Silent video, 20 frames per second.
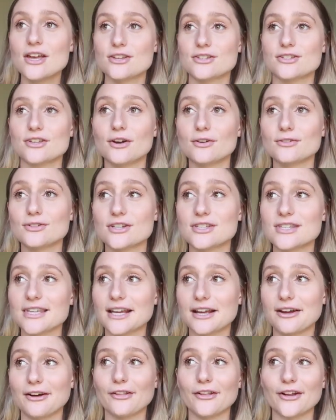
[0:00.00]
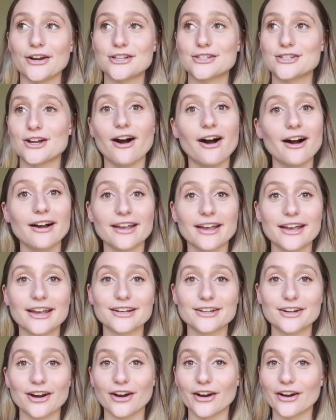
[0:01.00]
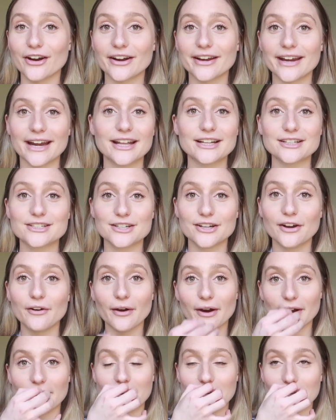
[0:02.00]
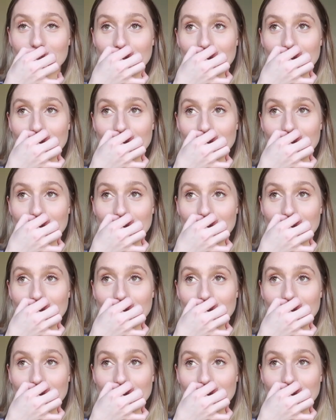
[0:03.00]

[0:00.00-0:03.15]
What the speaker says: So just like a lot of talking to her, getting to know her.